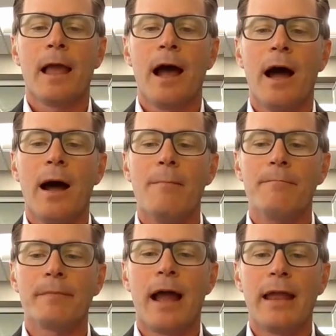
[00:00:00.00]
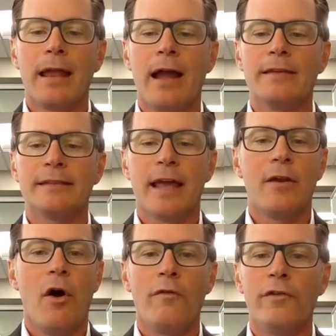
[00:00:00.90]
I said
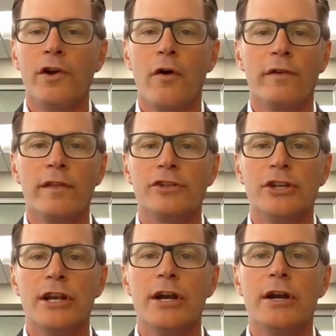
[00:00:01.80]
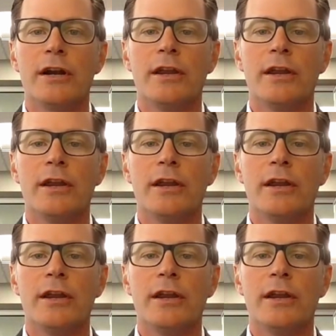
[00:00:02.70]
over and over this year,